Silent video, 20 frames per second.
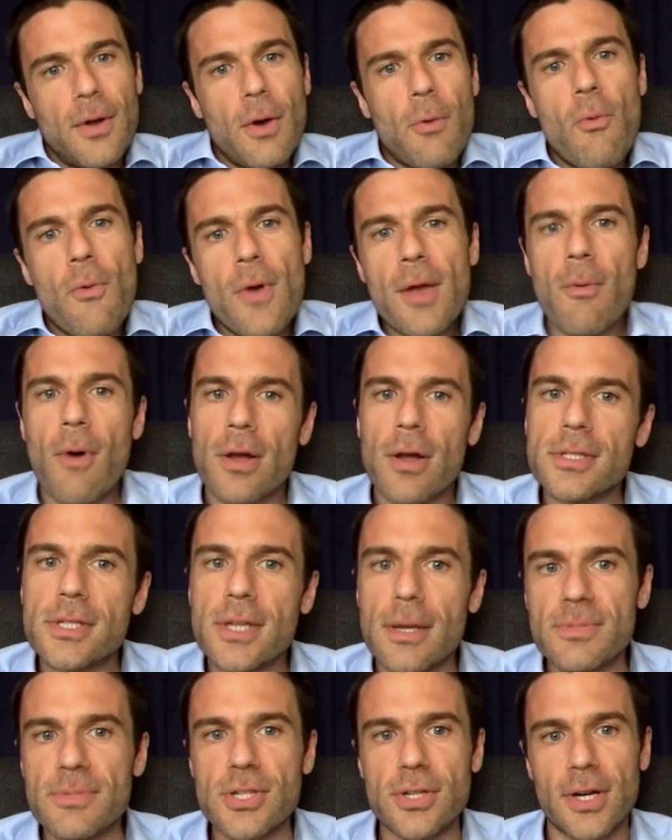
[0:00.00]
We want
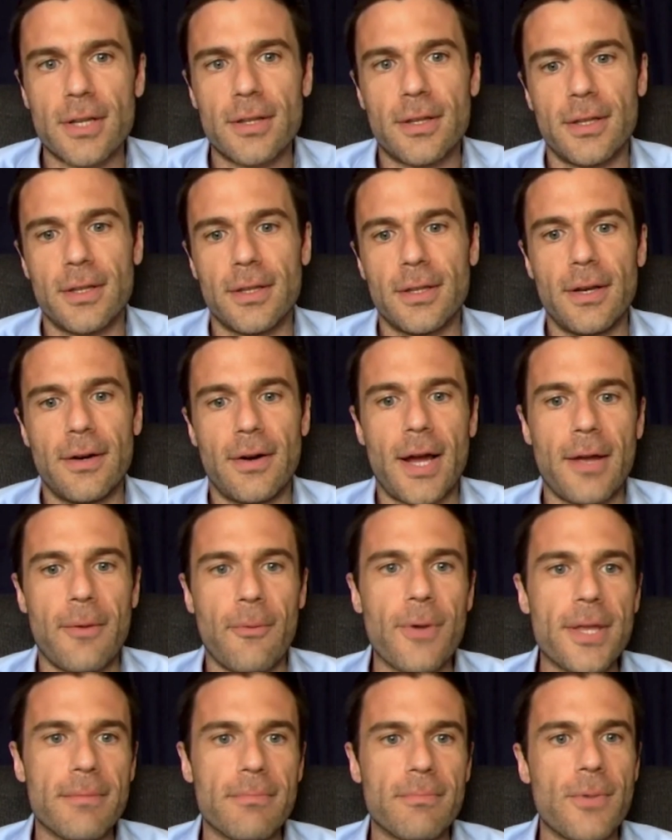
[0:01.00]
some certainty, right?
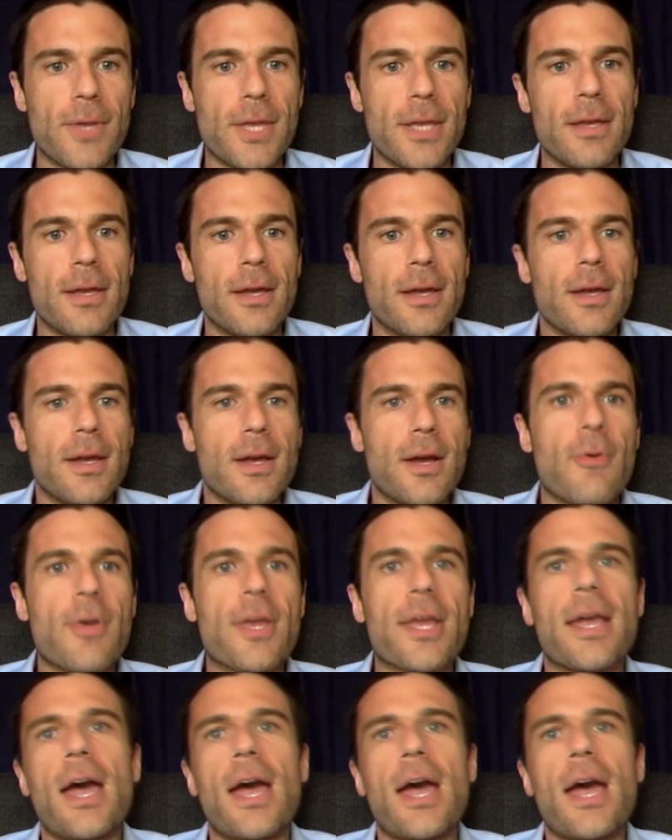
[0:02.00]
We